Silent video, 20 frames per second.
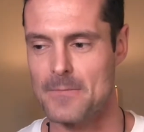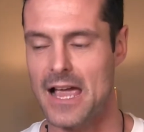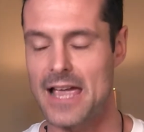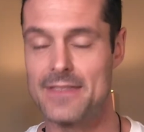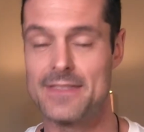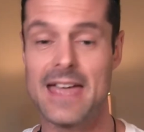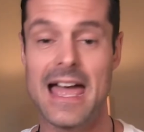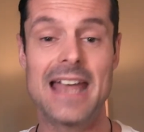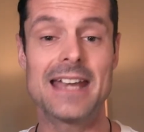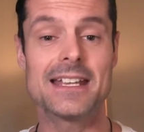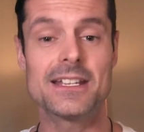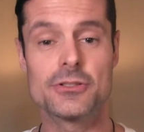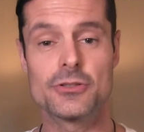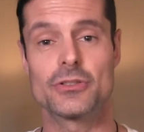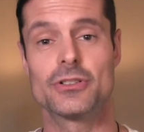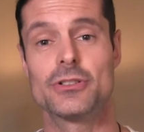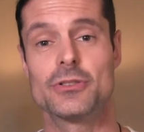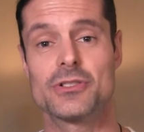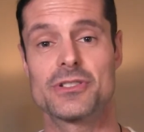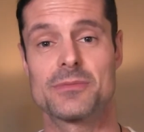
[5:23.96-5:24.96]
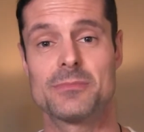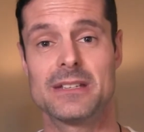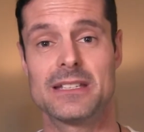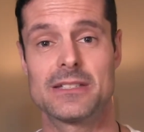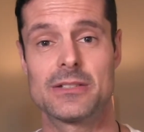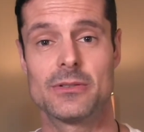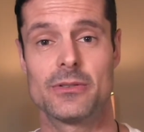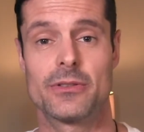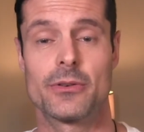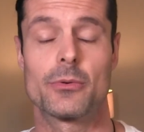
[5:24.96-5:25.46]
and that introduced me
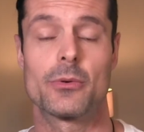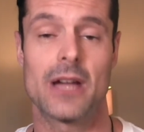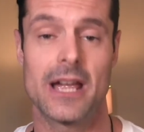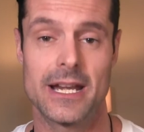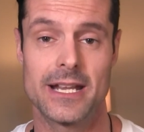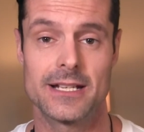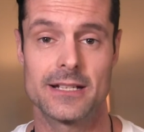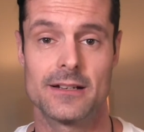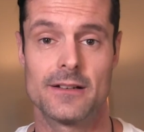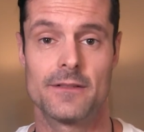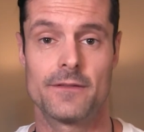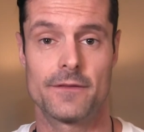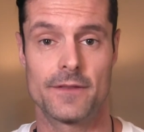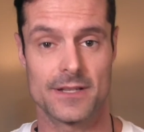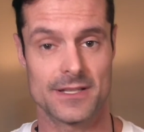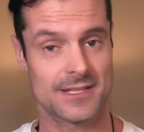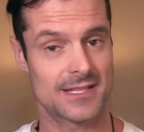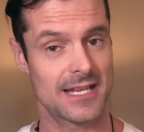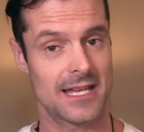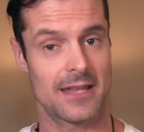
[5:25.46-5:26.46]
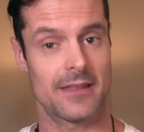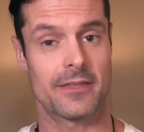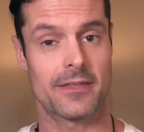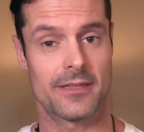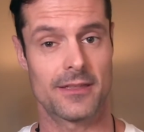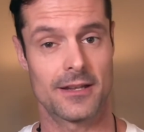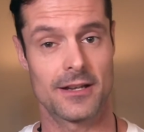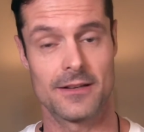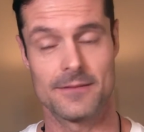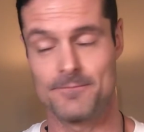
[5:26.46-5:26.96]
to the writing of
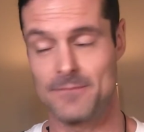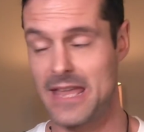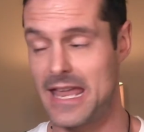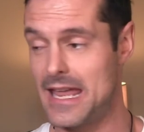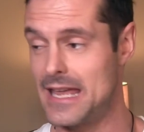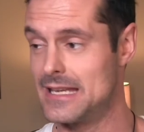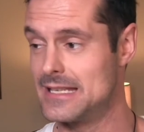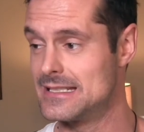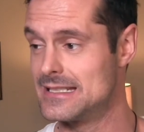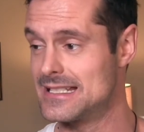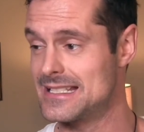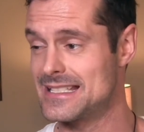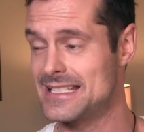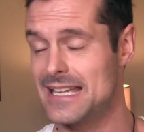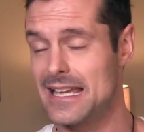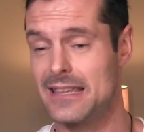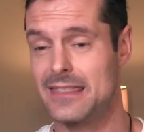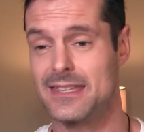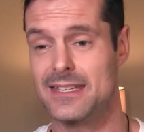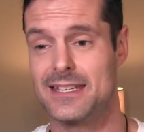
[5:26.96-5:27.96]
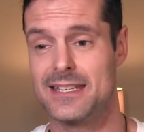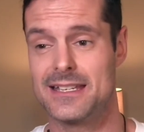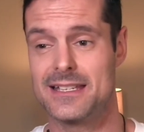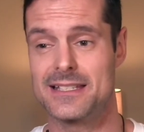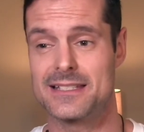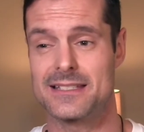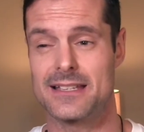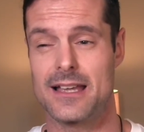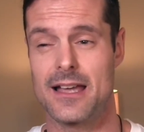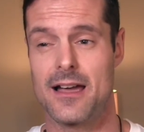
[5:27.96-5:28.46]
Seth. And Seth
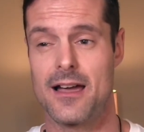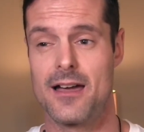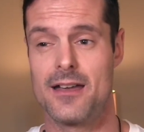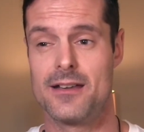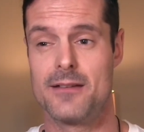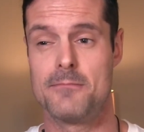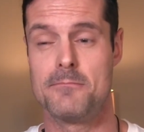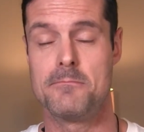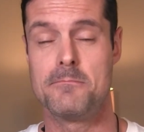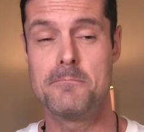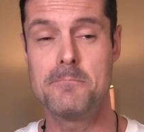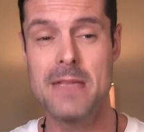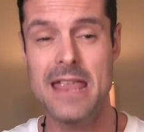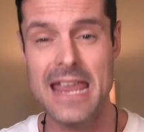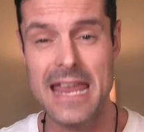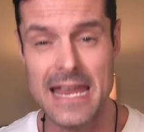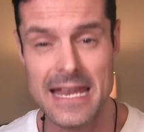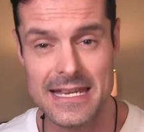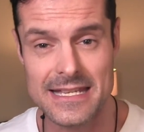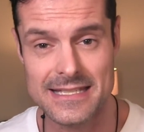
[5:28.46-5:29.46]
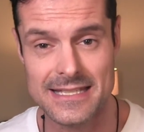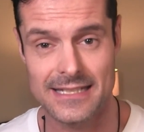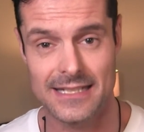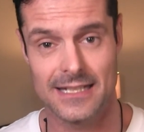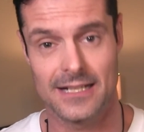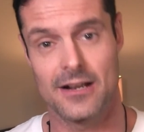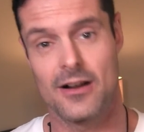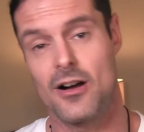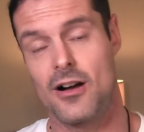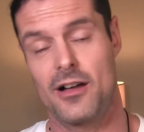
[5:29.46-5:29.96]
is an
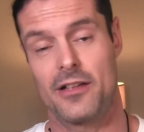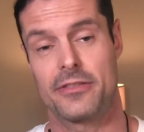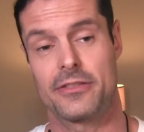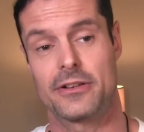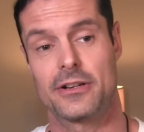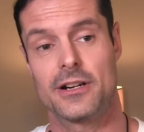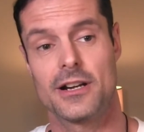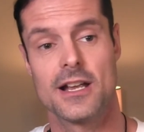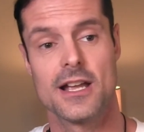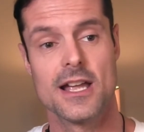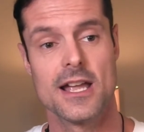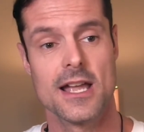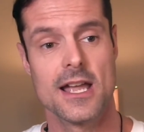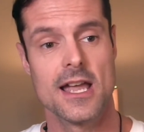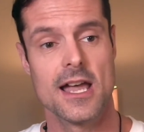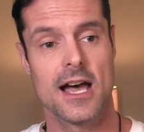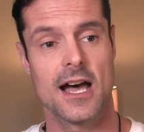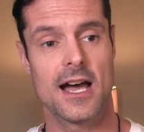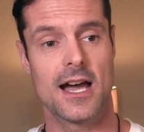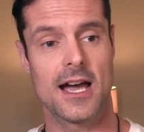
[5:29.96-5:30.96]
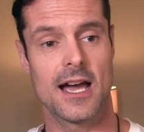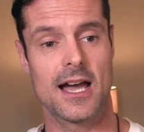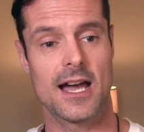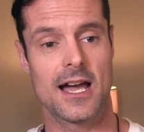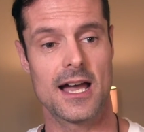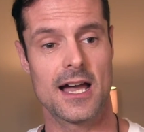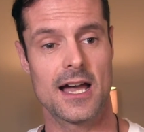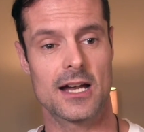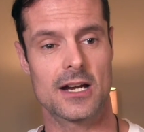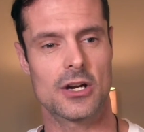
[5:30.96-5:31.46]
amazing author,
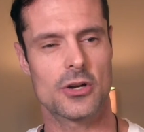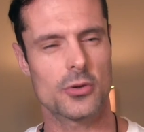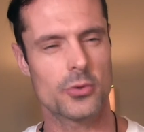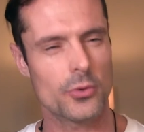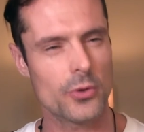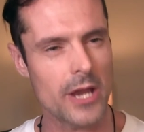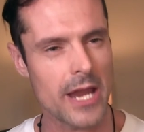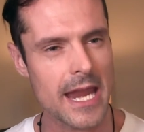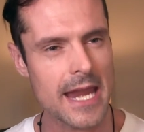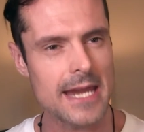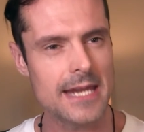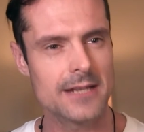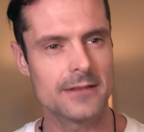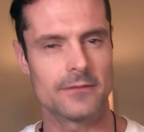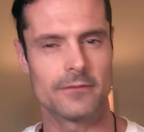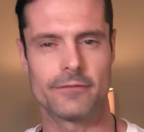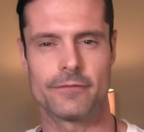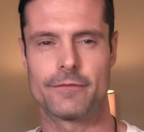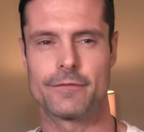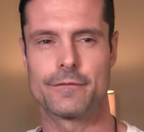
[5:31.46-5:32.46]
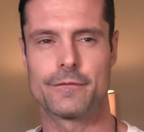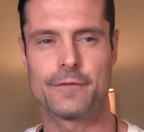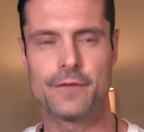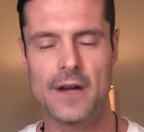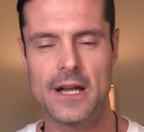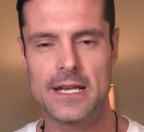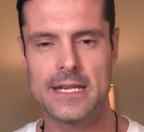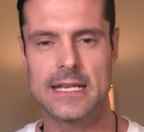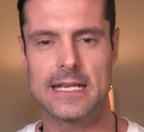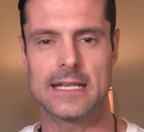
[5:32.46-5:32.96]
creative,
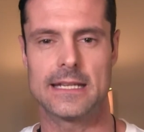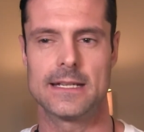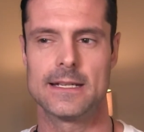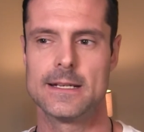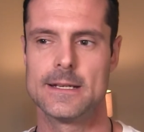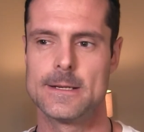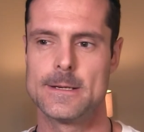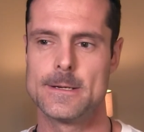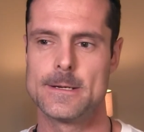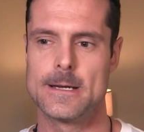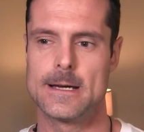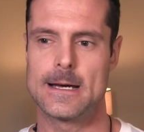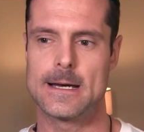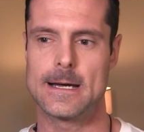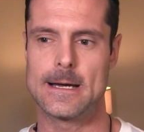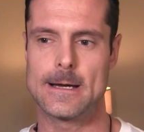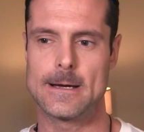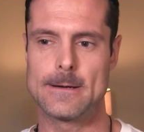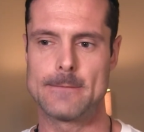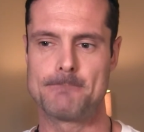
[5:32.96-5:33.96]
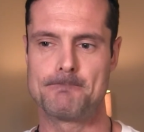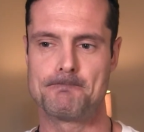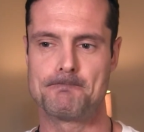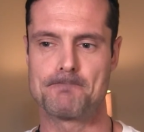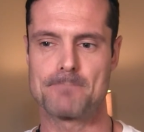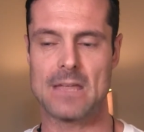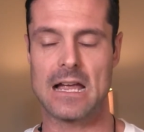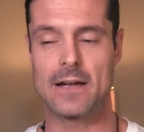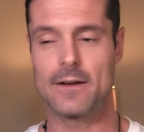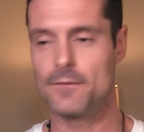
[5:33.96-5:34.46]
funny.
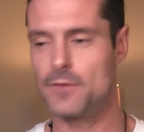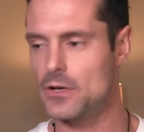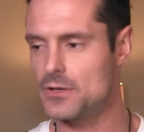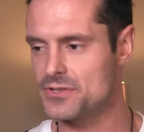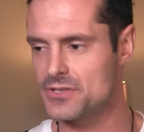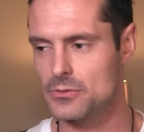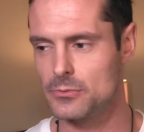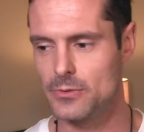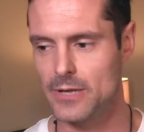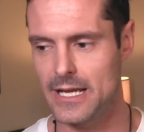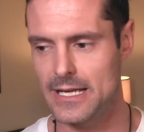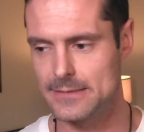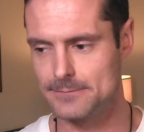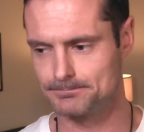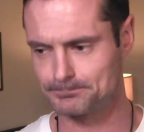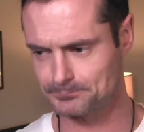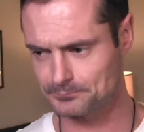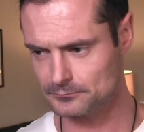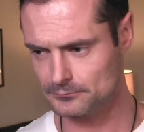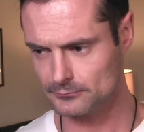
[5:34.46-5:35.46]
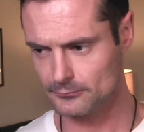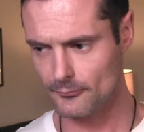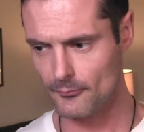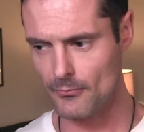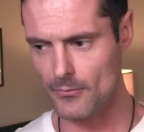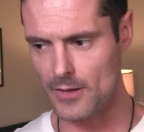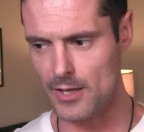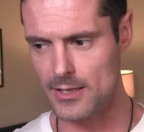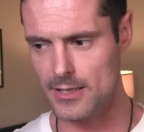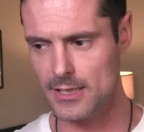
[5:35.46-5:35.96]
I've also read
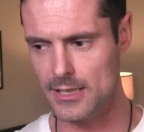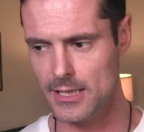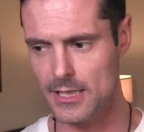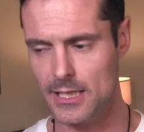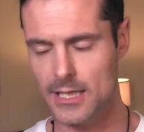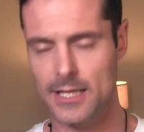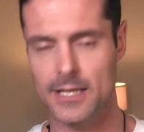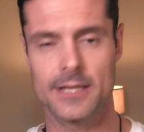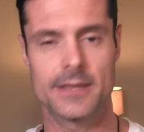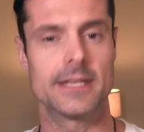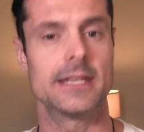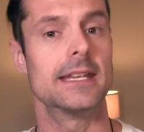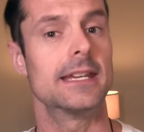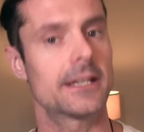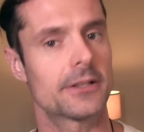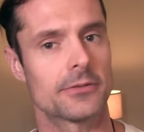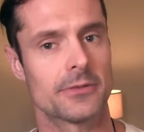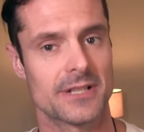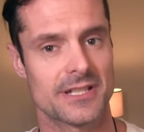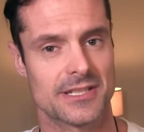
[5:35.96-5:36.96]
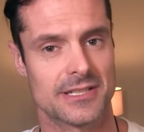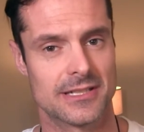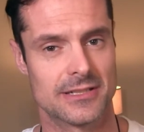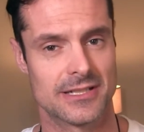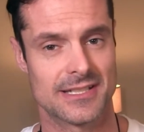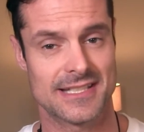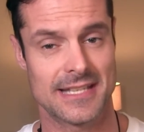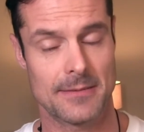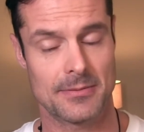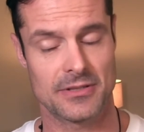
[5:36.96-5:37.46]
the Icarus
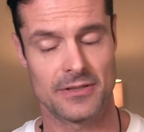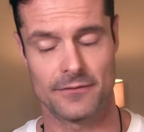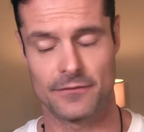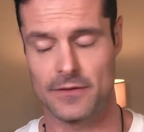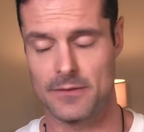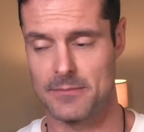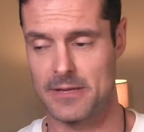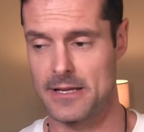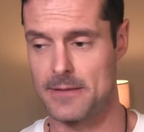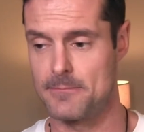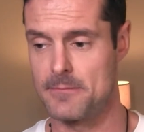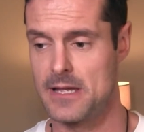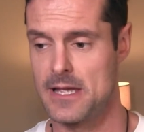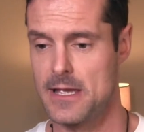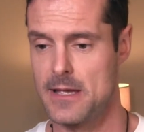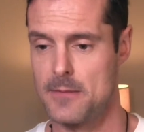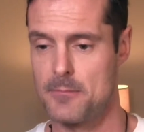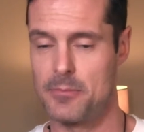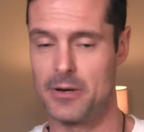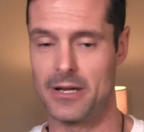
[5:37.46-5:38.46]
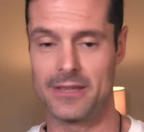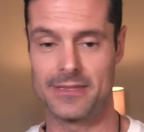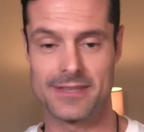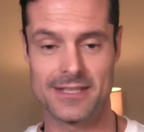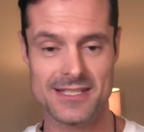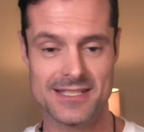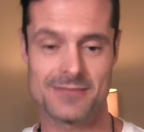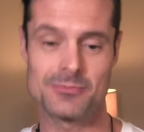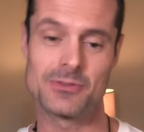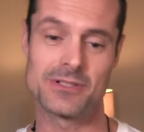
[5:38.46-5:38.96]
Deception from him, but
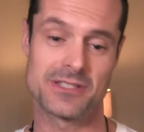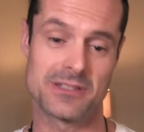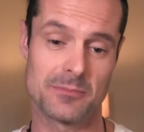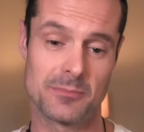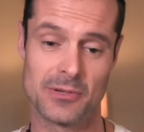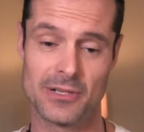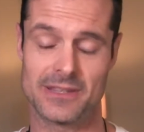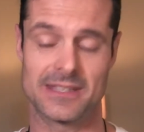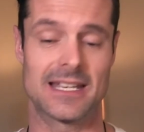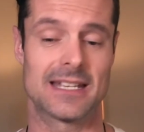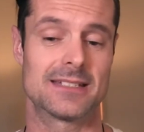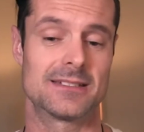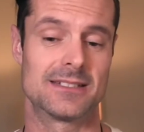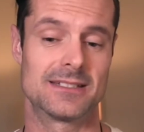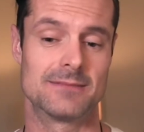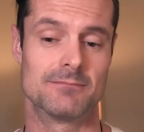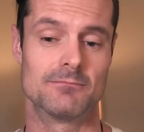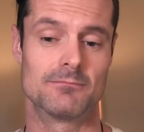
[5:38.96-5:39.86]
this was the book that